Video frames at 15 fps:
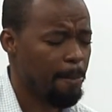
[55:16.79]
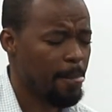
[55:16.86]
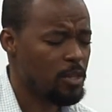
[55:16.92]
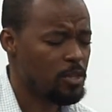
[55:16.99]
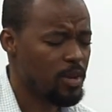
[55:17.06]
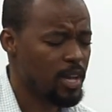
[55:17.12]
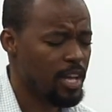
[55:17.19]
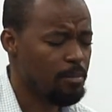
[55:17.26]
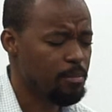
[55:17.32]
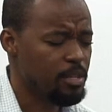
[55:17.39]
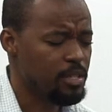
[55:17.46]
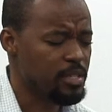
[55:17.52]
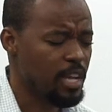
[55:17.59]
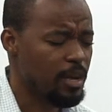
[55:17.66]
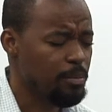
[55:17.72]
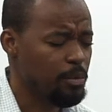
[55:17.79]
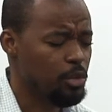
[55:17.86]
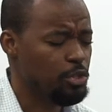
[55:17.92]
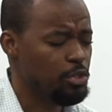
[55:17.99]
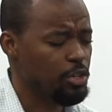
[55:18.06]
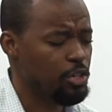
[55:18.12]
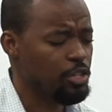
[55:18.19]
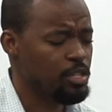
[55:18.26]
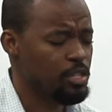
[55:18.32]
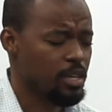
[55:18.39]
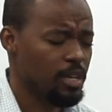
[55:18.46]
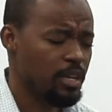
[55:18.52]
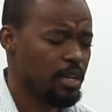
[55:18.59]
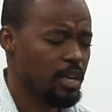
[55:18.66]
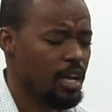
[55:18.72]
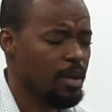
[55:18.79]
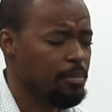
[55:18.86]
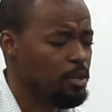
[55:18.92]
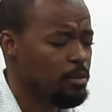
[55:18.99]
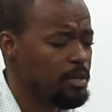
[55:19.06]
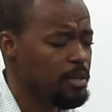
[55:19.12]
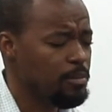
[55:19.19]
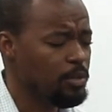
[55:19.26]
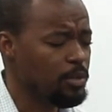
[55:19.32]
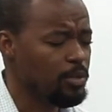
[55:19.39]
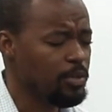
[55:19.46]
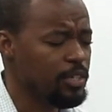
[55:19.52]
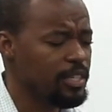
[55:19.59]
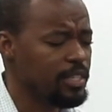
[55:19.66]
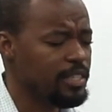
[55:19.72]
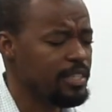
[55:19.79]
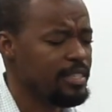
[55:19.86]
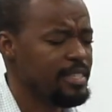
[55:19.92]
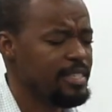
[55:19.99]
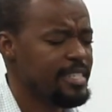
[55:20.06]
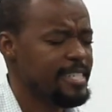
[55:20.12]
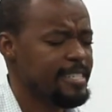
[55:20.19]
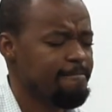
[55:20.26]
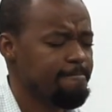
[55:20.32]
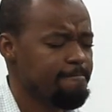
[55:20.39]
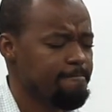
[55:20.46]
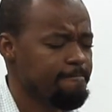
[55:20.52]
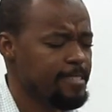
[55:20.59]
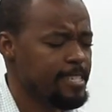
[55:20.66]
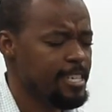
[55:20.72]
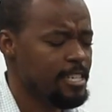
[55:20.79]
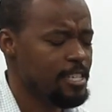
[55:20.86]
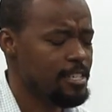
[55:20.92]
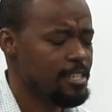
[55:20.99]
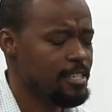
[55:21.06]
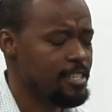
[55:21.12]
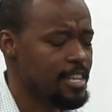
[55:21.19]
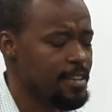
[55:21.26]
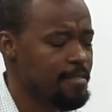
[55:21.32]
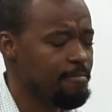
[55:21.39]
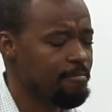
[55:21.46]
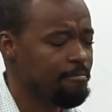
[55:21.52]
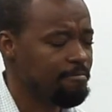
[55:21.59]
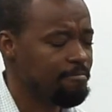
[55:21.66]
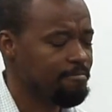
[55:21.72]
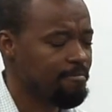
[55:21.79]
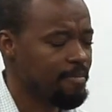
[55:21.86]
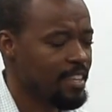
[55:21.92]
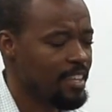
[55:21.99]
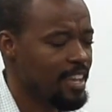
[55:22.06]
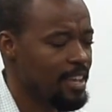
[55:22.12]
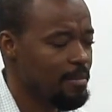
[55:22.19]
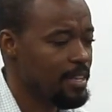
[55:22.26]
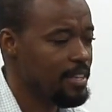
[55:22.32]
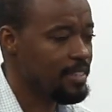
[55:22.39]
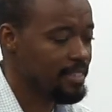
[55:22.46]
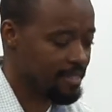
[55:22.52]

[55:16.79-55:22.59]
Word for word: So help us. Help your church. Help your people, Lord. In Jesus' name, amen.